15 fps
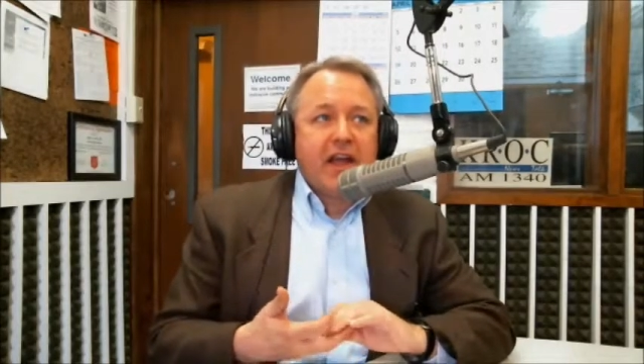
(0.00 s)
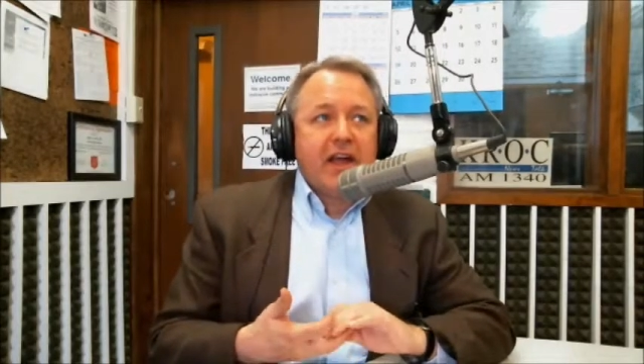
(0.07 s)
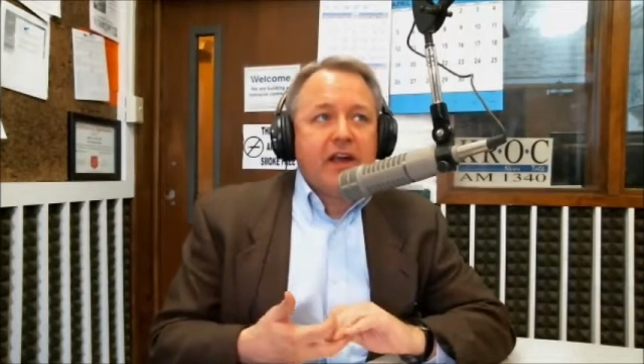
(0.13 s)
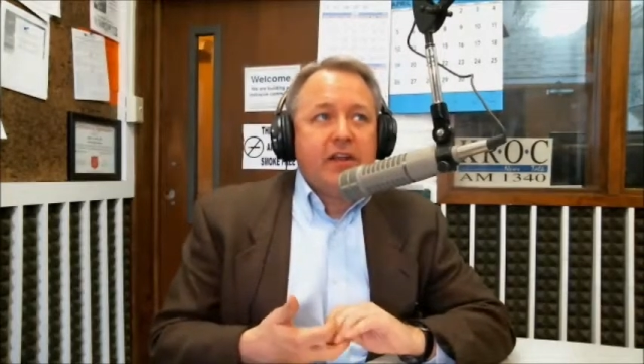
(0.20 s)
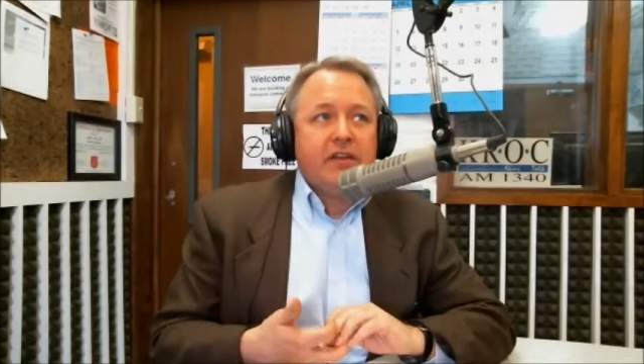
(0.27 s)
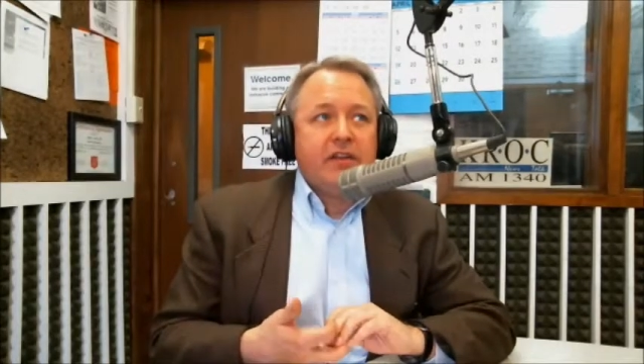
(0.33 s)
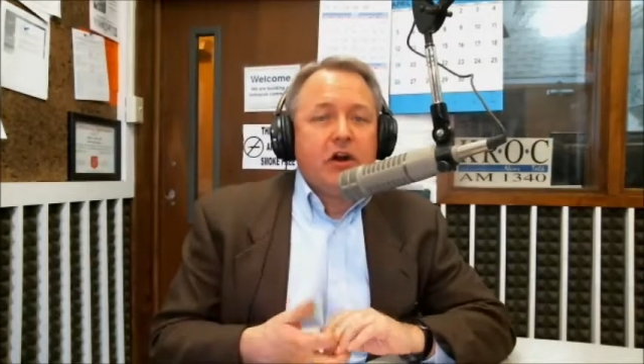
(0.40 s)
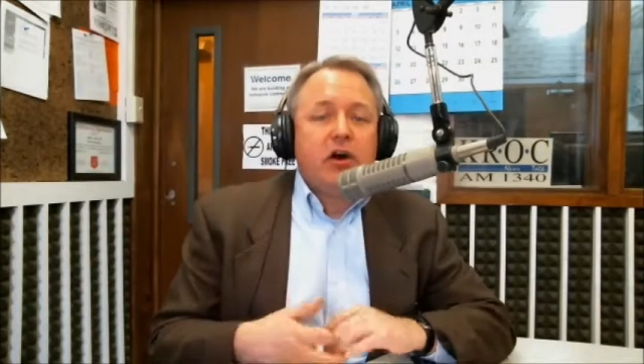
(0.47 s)

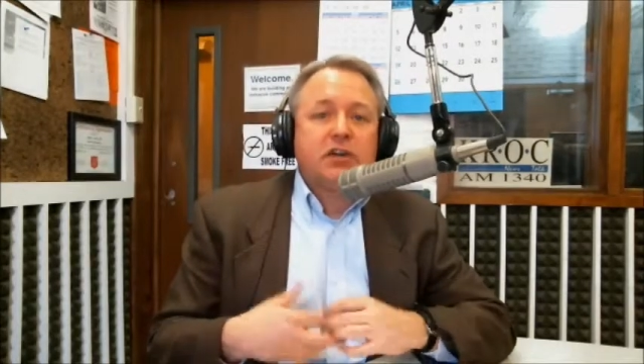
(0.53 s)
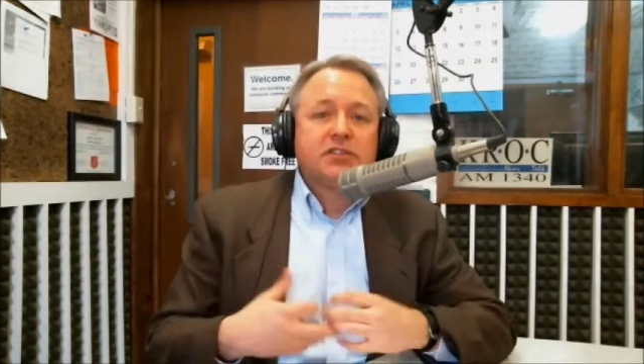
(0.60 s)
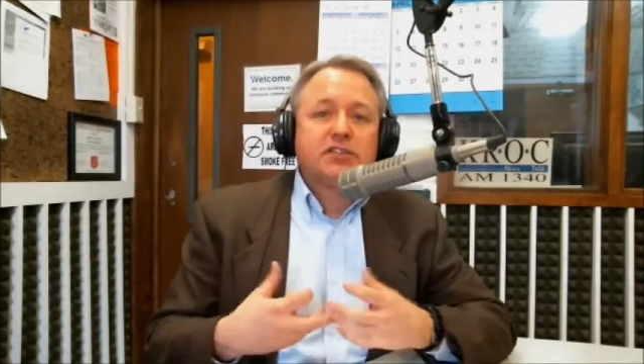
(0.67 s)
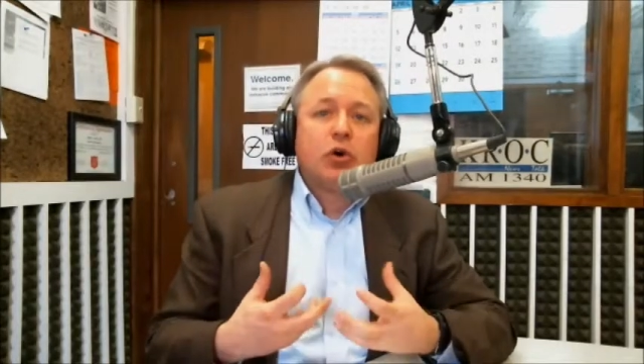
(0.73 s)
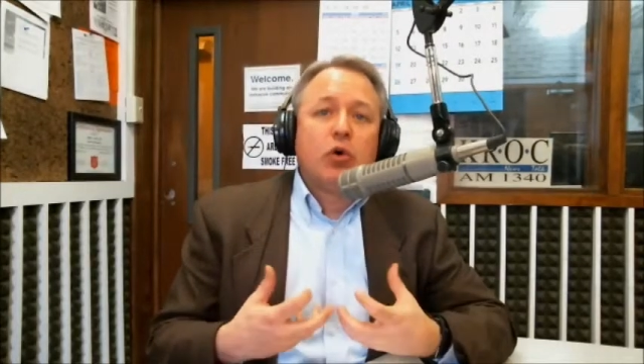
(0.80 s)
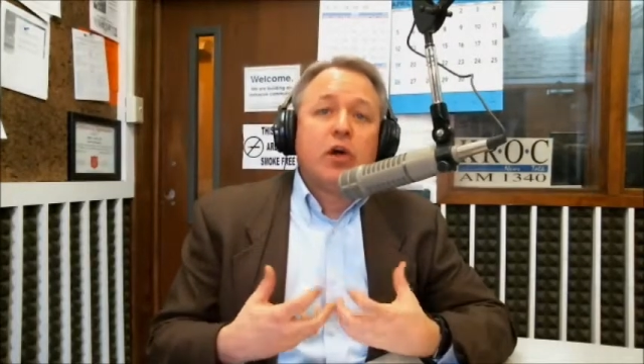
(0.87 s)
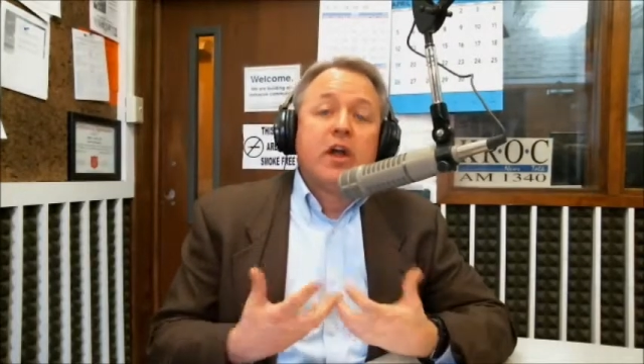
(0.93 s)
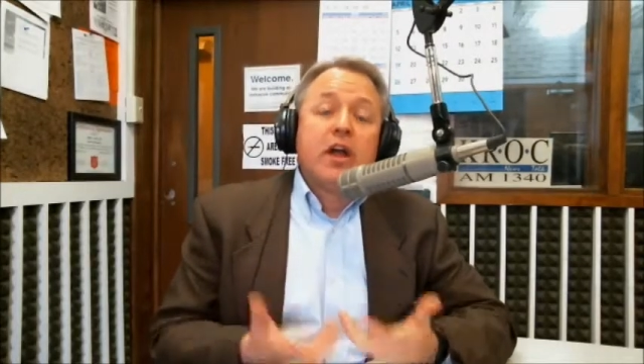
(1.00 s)
and
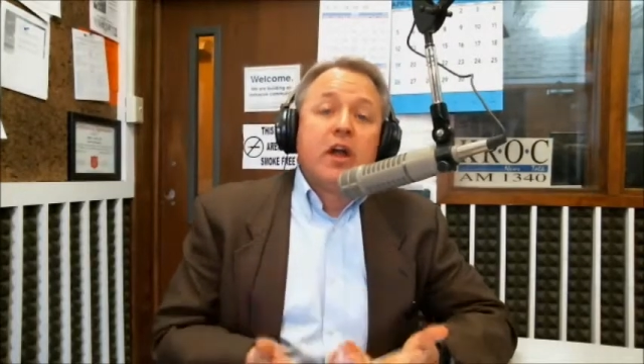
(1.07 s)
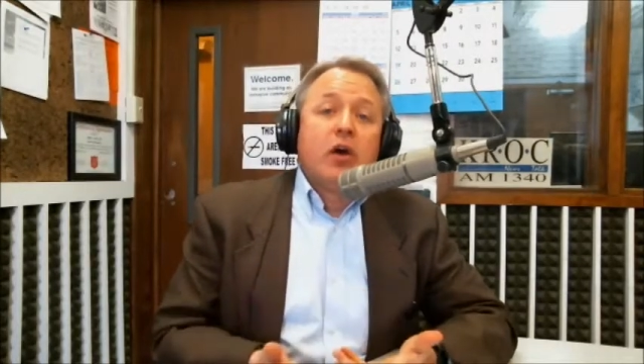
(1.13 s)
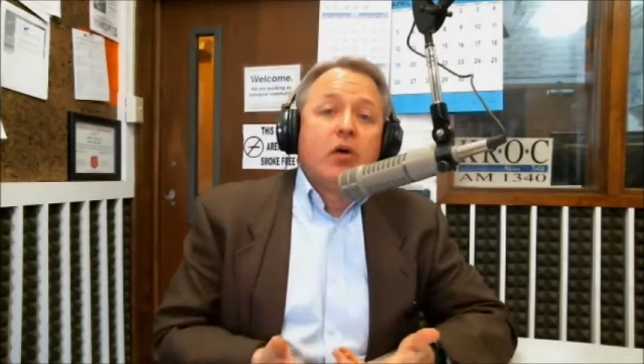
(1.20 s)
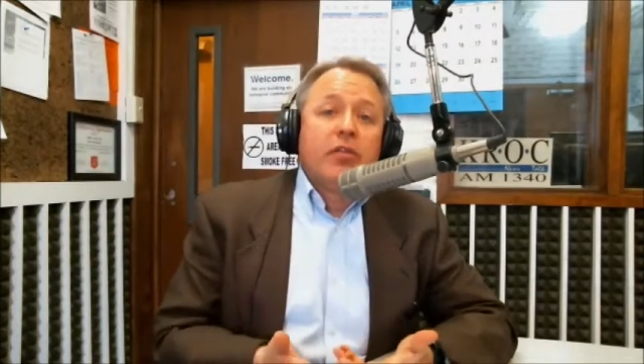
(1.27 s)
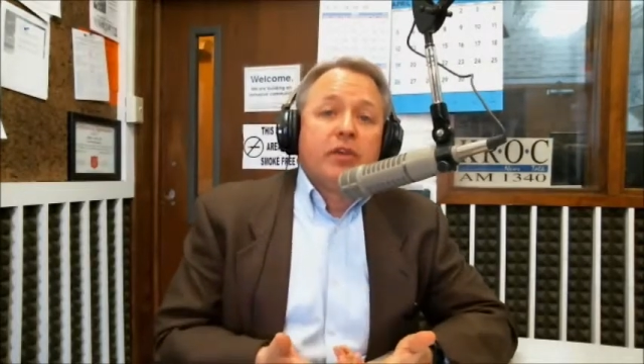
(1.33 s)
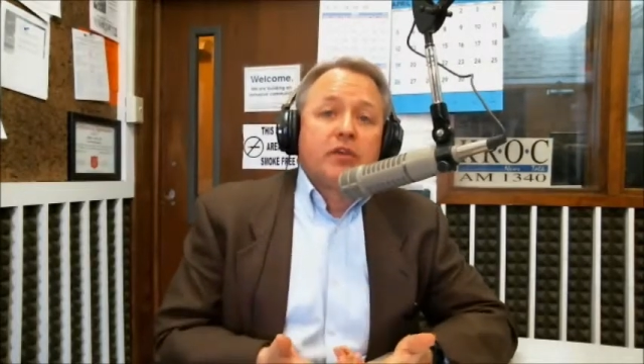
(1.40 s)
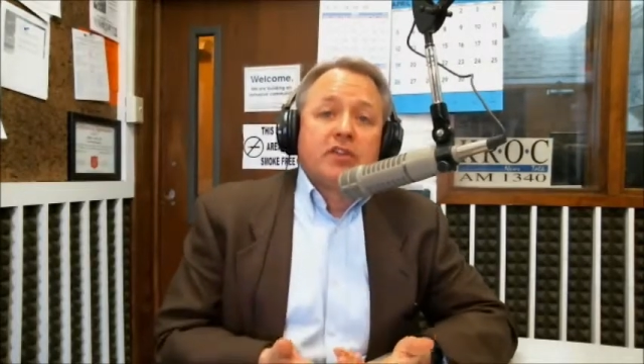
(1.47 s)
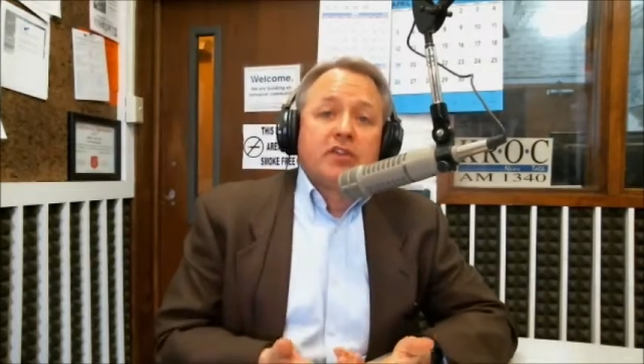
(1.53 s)
also
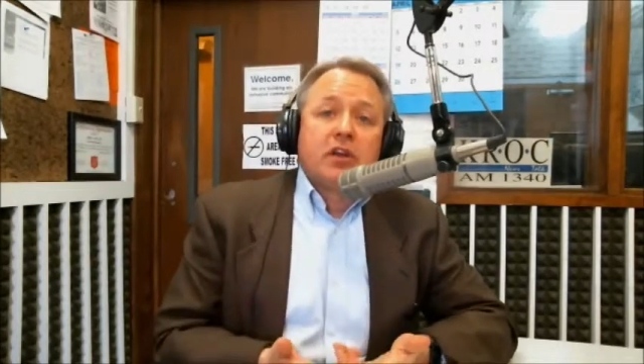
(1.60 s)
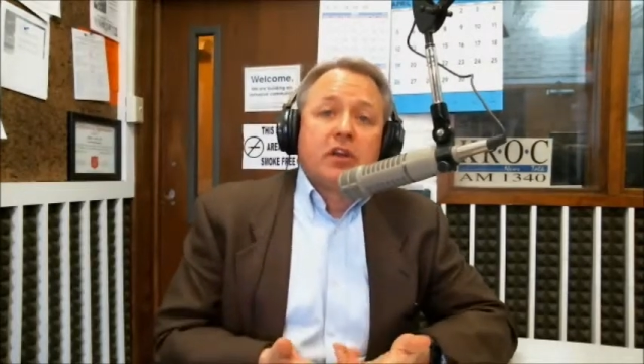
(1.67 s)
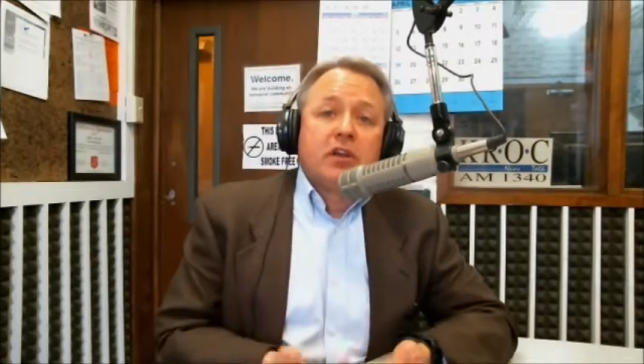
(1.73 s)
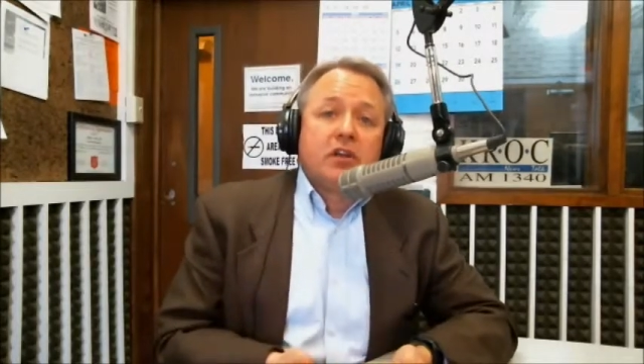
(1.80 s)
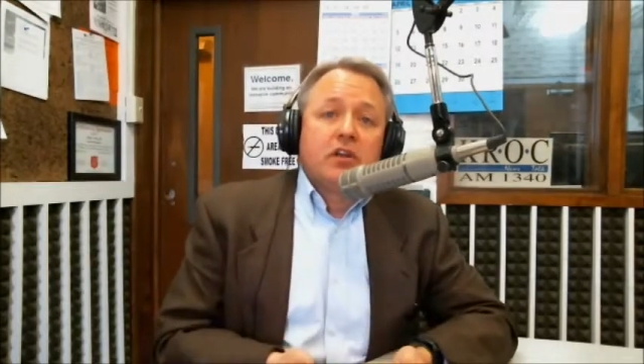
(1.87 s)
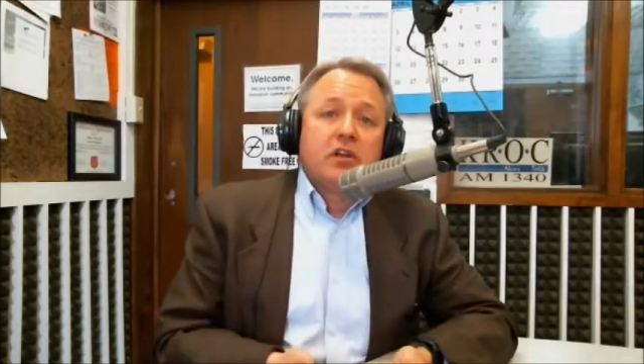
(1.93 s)
there's a